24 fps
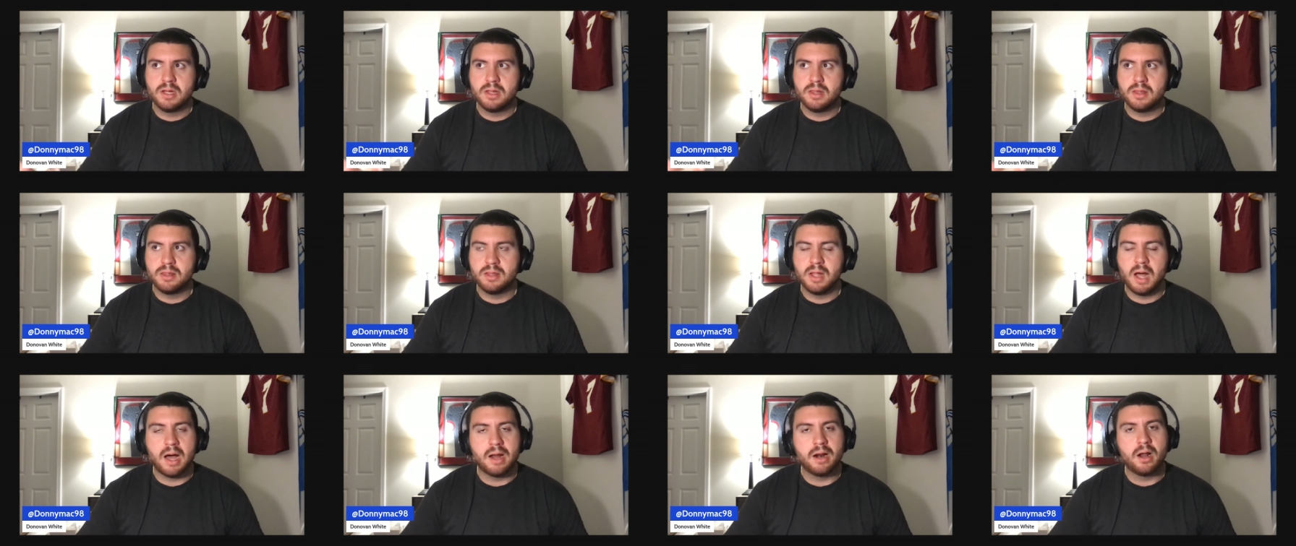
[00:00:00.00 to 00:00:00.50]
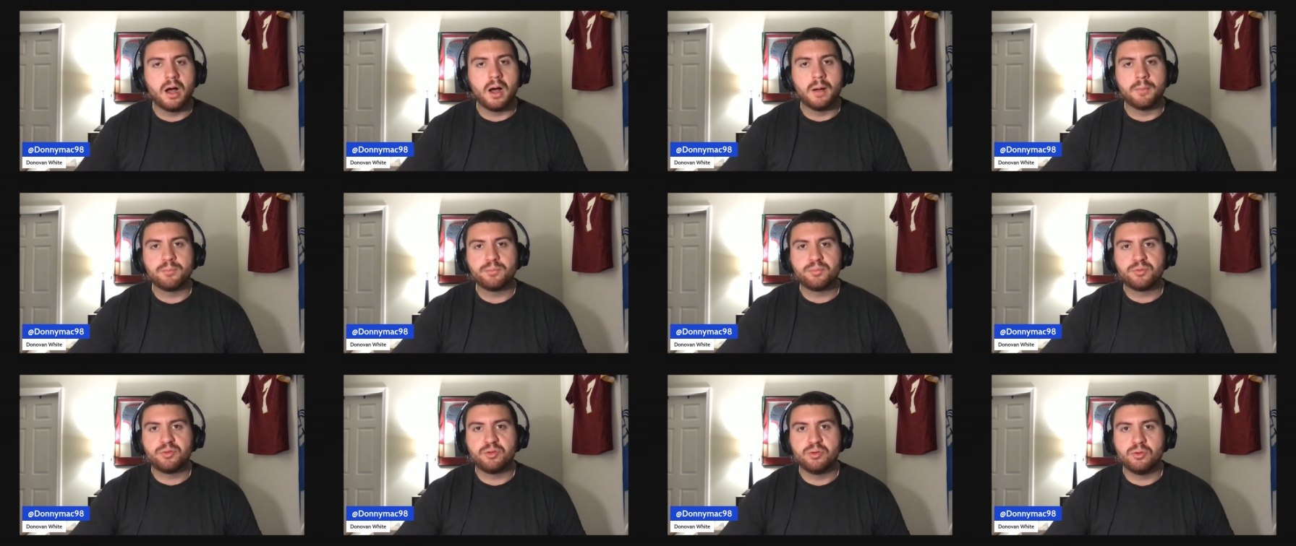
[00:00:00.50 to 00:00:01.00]
not
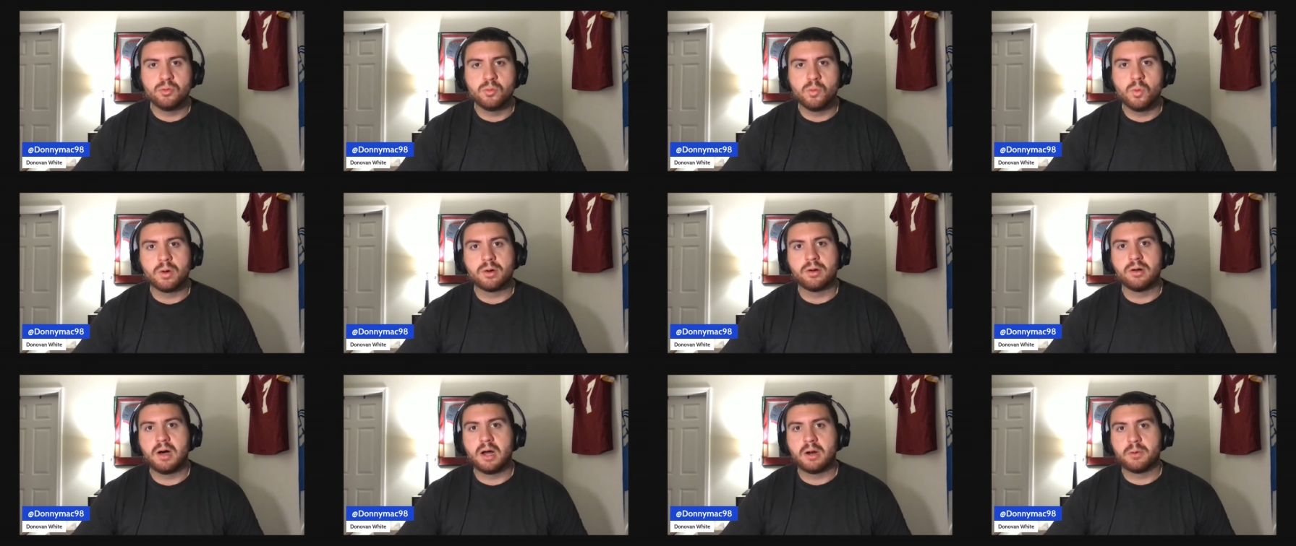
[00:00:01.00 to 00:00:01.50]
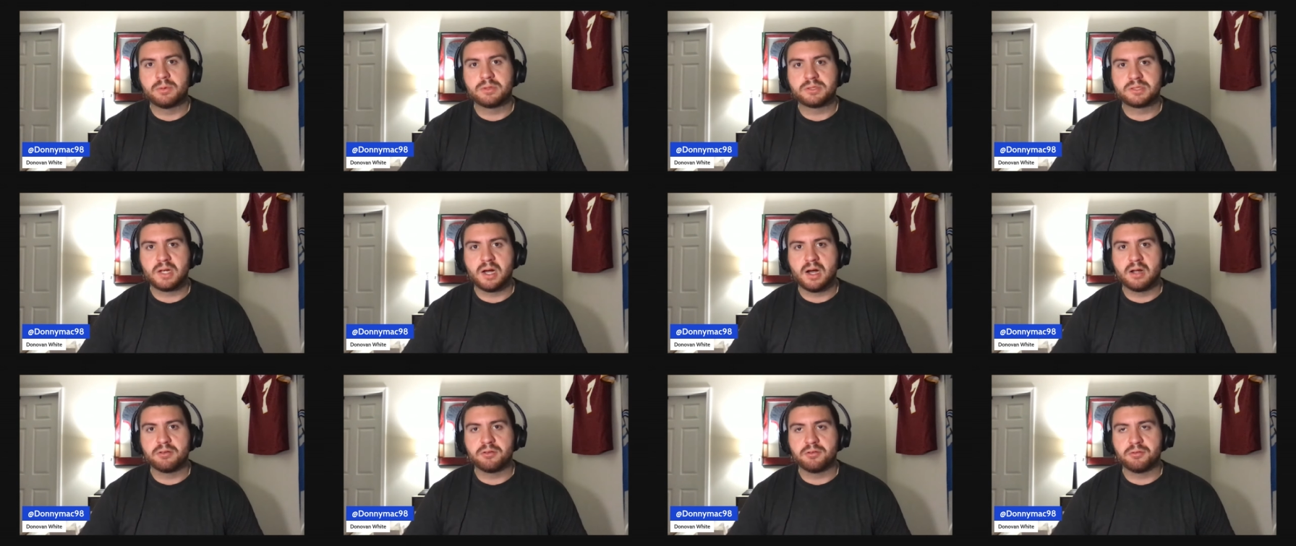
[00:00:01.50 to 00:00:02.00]
up to what a lot of
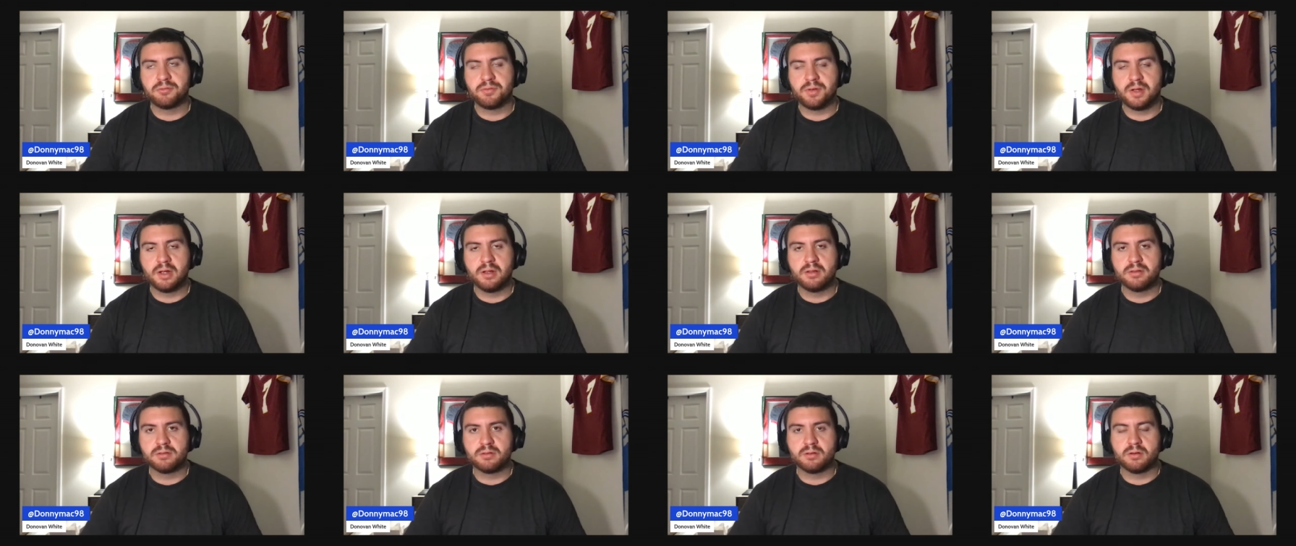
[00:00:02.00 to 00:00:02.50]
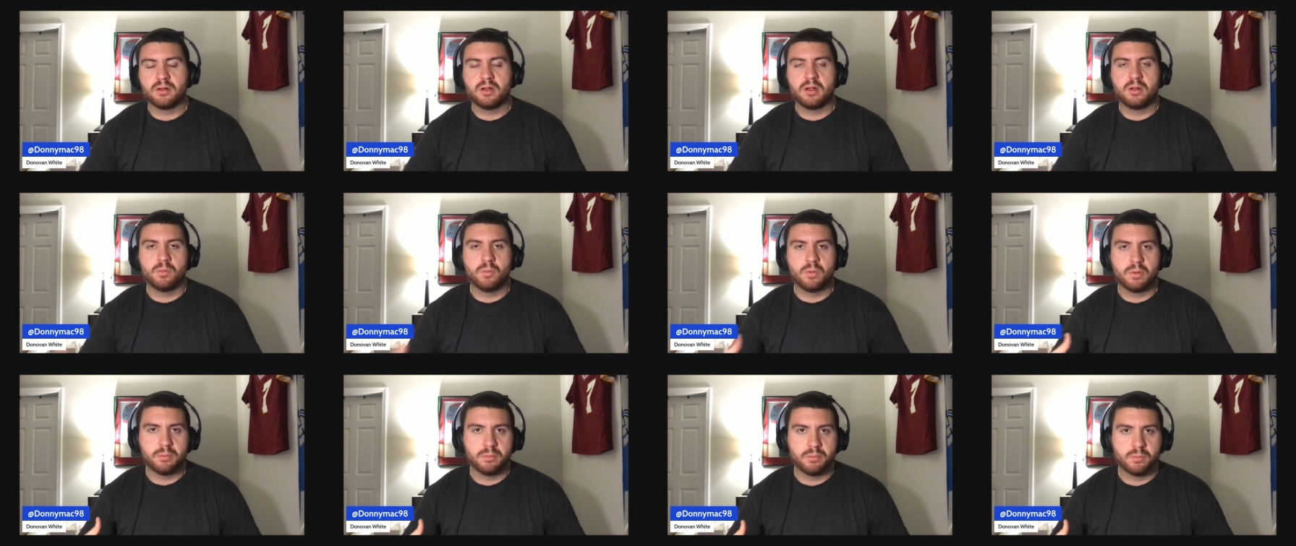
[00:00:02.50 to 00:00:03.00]
Wisconsin fans and,
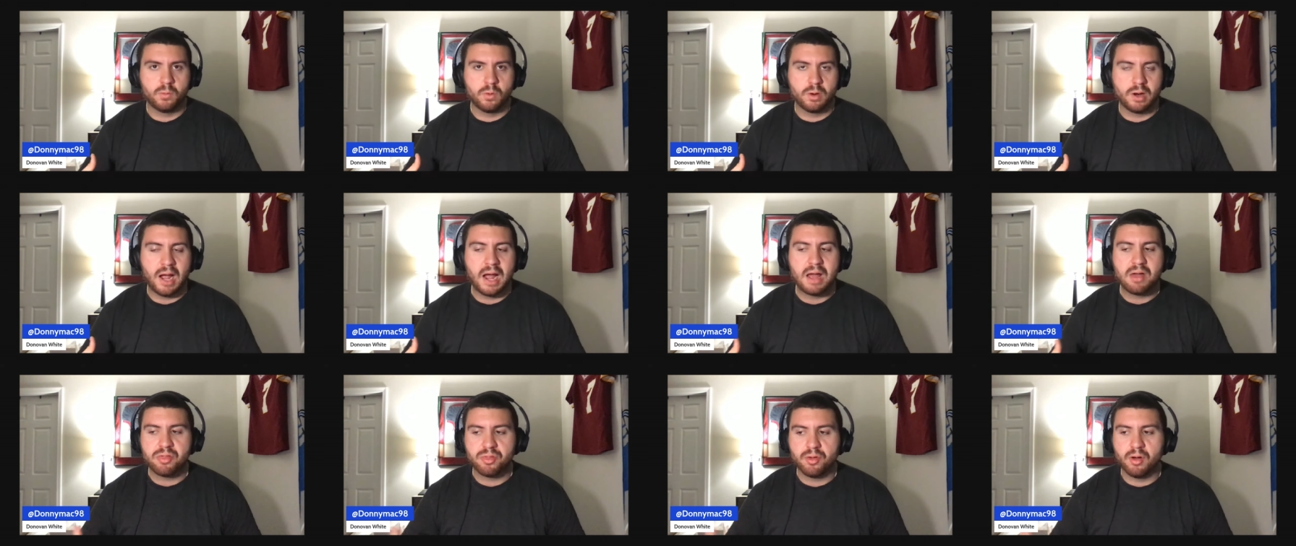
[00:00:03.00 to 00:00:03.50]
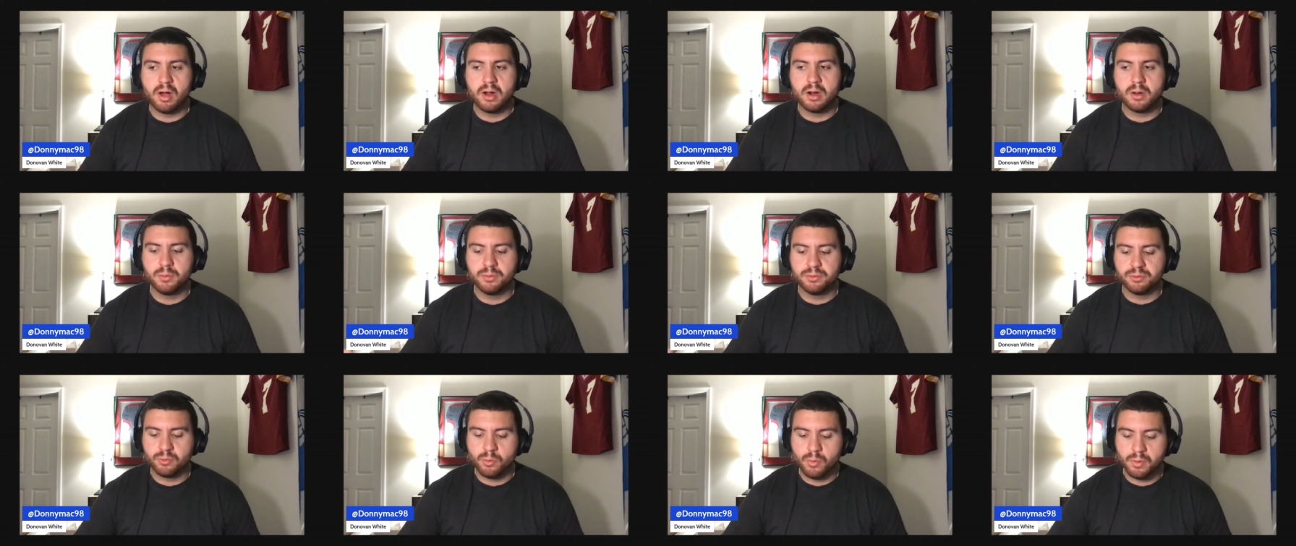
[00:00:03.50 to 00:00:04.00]
and what, what I thought it
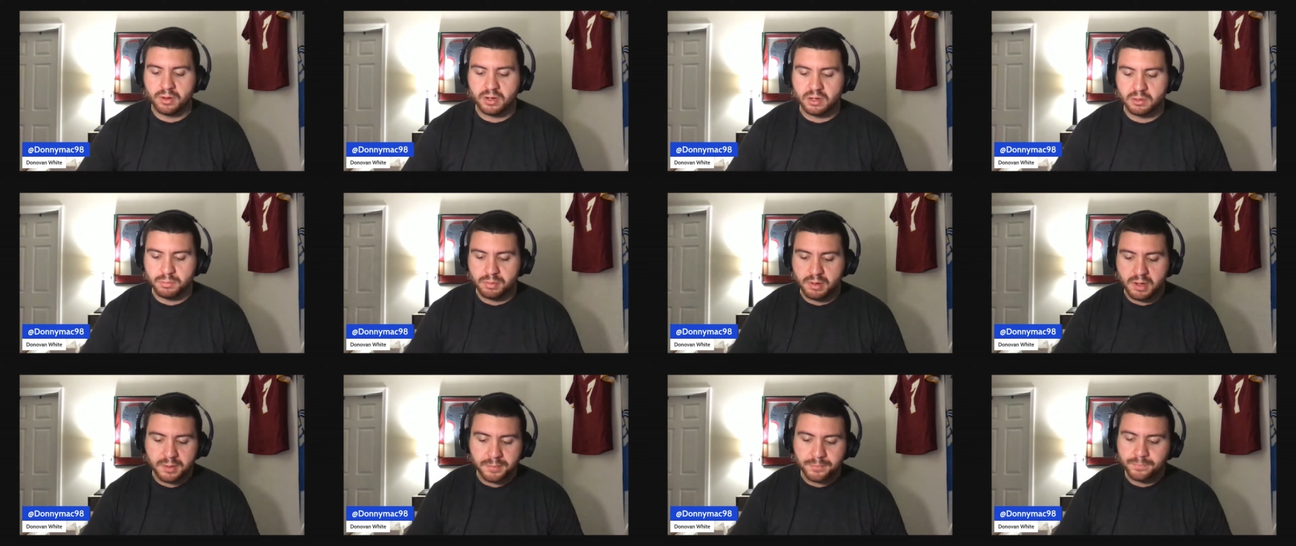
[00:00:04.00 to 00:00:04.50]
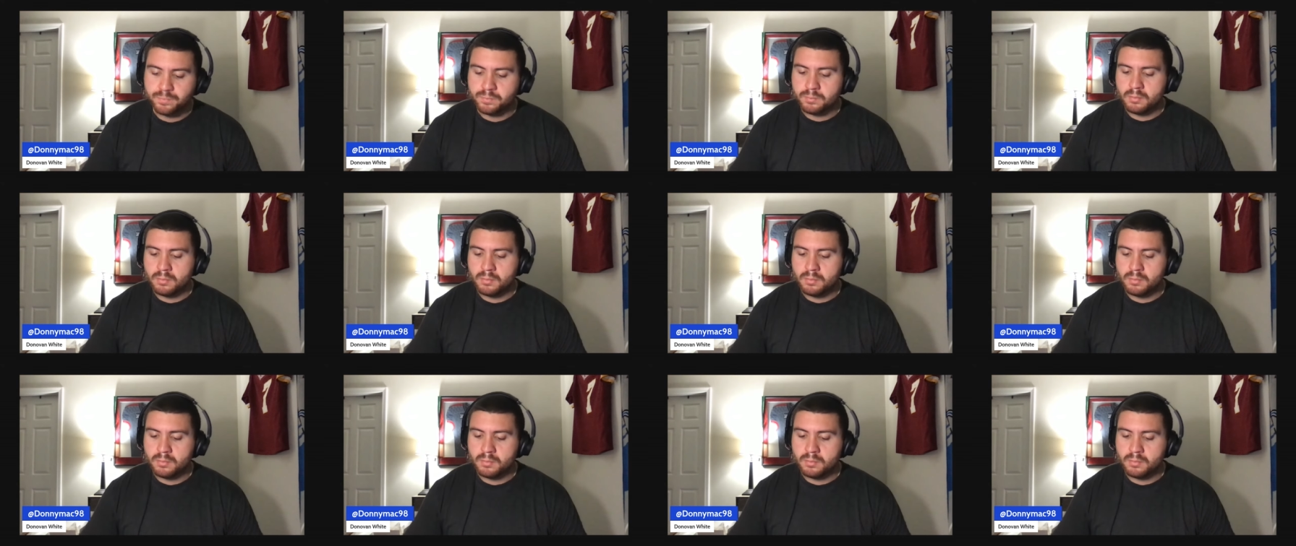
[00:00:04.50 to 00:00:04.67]
was going to be.